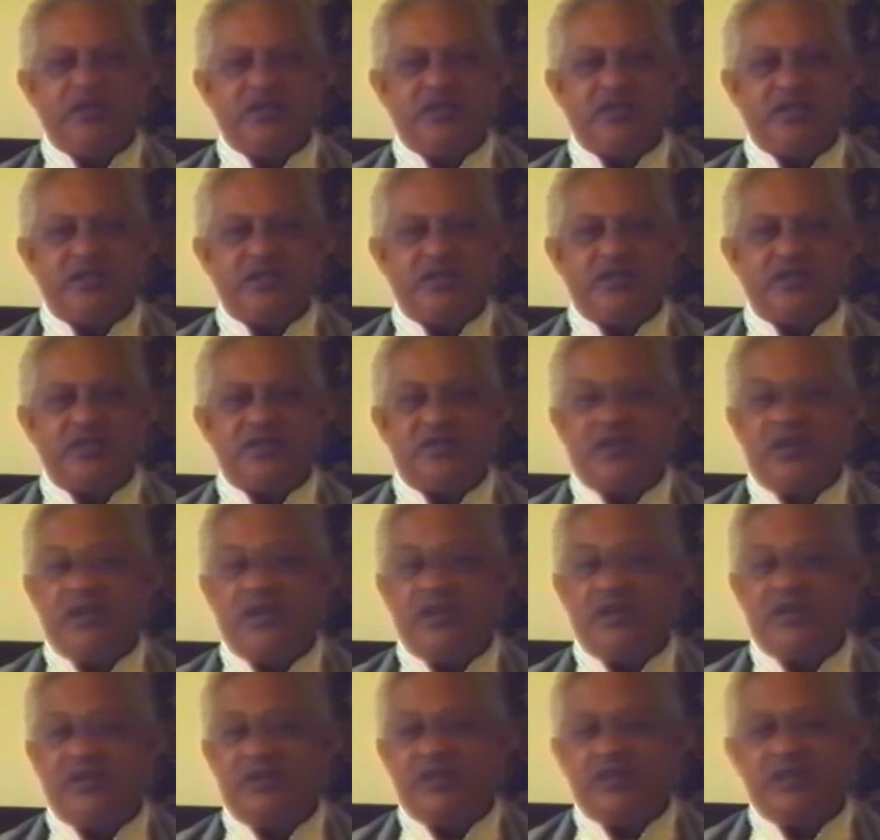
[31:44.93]
he says,
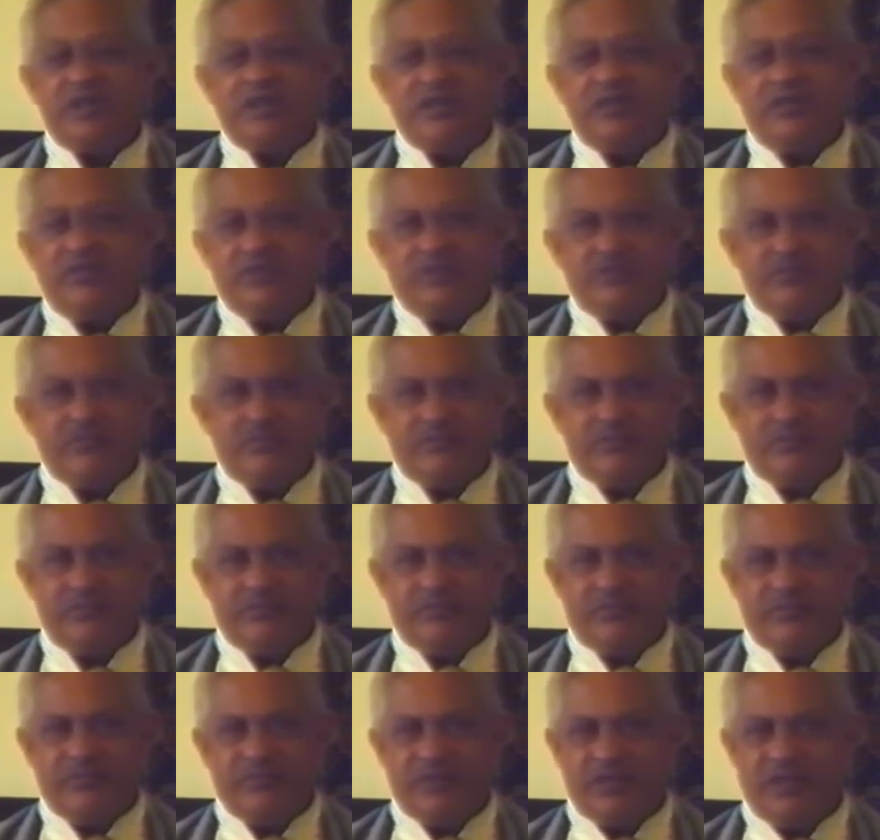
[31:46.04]
Father, forgive them.
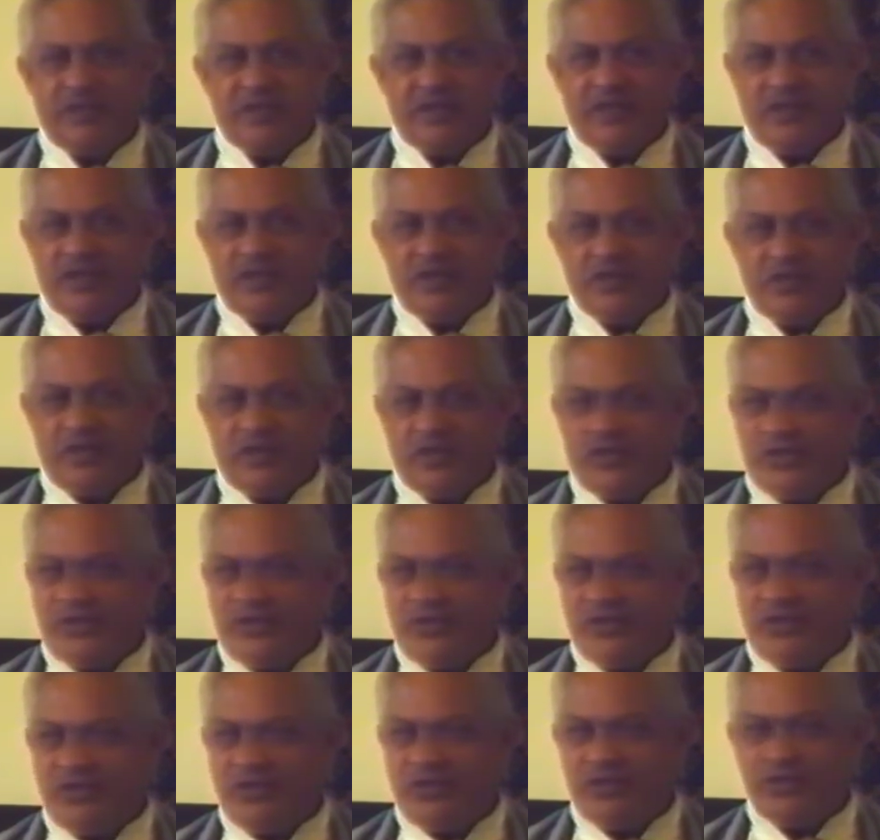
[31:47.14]
They know not what they
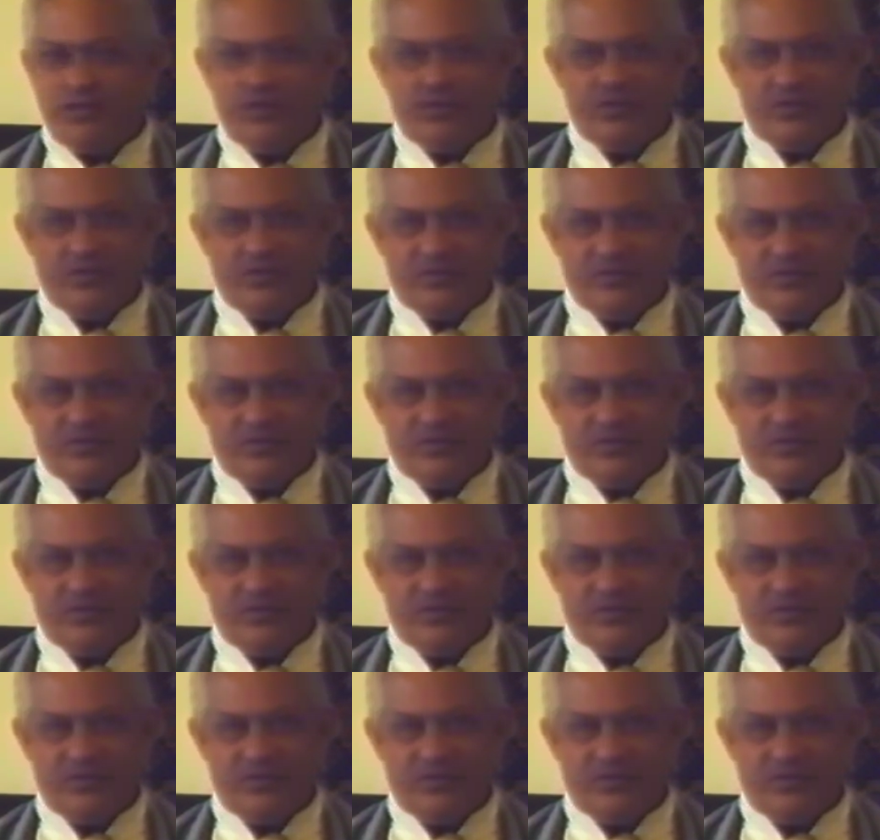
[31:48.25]
do.